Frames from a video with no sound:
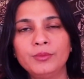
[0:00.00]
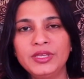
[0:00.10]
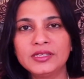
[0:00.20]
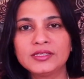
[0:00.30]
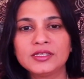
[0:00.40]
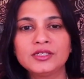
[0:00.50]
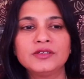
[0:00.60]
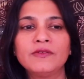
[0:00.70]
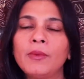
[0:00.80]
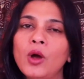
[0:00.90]
Be
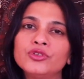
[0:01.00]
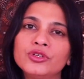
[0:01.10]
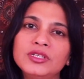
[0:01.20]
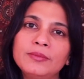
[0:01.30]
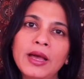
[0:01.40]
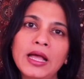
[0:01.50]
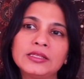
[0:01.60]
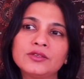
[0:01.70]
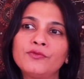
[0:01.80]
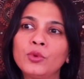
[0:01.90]
assertive about your
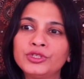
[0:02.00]
demands of